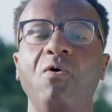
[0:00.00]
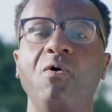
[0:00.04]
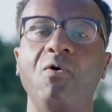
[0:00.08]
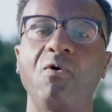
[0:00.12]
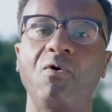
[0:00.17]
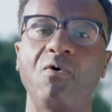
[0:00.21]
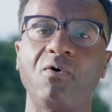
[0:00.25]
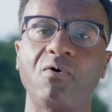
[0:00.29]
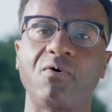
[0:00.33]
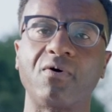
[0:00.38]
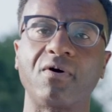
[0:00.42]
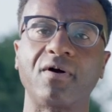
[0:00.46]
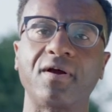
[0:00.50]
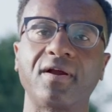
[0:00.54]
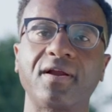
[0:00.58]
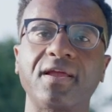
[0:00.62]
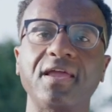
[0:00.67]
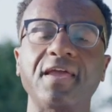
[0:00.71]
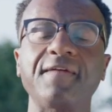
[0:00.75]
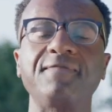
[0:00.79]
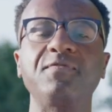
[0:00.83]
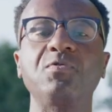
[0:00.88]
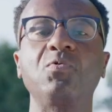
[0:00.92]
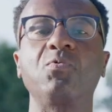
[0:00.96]
Or
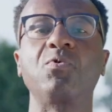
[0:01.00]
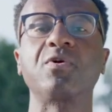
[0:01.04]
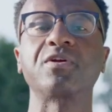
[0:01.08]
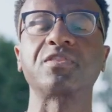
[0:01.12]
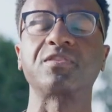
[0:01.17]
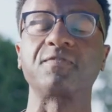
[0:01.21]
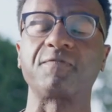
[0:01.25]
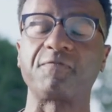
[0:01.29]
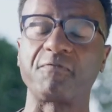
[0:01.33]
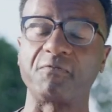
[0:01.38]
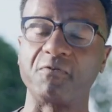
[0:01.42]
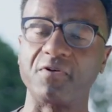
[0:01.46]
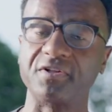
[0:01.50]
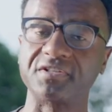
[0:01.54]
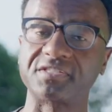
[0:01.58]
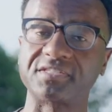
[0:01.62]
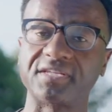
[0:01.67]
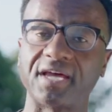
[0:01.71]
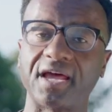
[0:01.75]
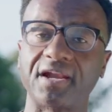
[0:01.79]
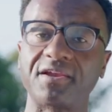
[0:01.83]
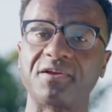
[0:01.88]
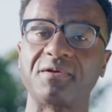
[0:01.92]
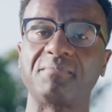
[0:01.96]
if you work the front
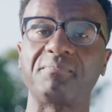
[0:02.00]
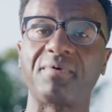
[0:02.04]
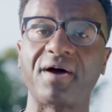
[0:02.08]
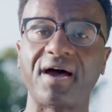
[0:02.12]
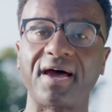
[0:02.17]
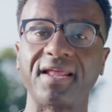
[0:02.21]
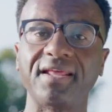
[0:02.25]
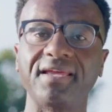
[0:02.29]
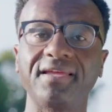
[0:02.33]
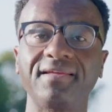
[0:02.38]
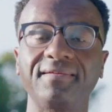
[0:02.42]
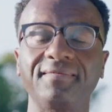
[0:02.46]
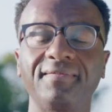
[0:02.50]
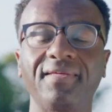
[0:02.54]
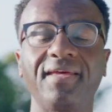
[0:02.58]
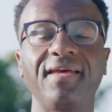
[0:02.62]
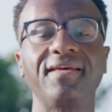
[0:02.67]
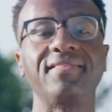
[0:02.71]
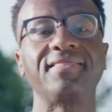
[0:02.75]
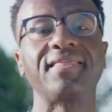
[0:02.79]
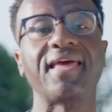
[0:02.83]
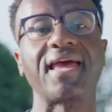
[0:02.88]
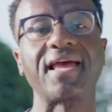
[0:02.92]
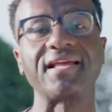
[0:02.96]
side of your body,
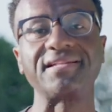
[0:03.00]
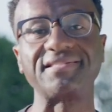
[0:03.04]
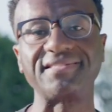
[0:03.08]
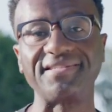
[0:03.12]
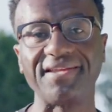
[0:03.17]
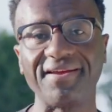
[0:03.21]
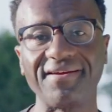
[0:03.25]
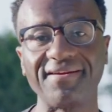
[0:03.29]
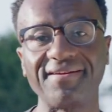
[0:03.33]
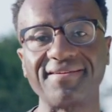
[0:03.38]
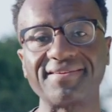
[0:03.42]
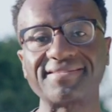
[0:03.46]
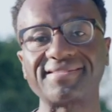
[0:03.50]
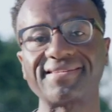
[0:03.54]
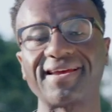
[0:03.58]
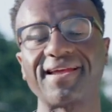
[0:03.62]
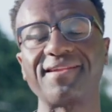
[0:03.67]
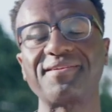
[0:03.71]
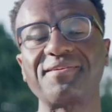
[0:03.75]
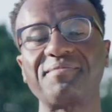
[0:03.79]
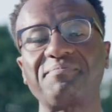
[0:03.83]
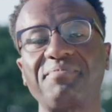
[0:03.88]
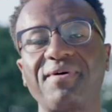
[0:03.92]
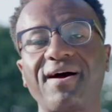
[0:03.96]
the anterior
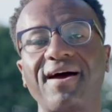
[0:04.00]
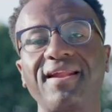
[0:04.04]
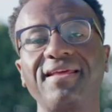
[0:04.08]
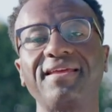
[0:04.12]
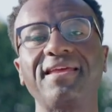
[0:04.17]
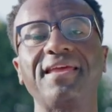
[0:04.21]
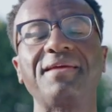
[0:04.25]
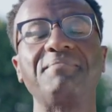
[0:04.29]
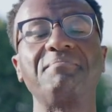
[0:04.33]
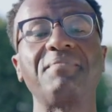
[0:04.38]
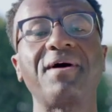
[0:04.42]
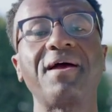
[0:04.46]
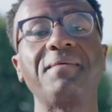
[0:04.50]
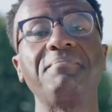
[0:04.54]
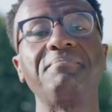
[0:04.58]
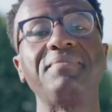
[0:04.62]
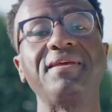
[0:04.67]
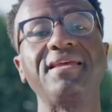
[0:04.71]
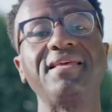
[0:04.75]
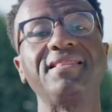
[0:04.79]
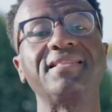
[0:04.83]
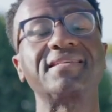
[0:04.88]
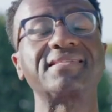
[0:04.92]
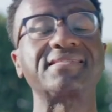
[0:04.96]
side of your body, it might
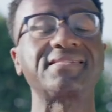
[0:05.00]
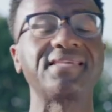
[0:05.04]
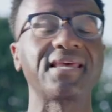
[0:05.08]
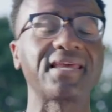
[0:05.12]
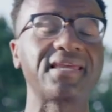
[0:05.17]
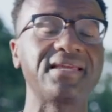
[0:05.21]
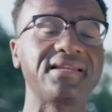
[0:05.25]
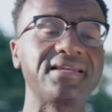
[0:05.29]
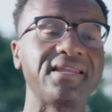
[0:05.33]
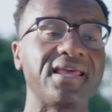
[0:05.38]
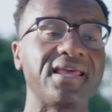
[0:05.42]
mean the second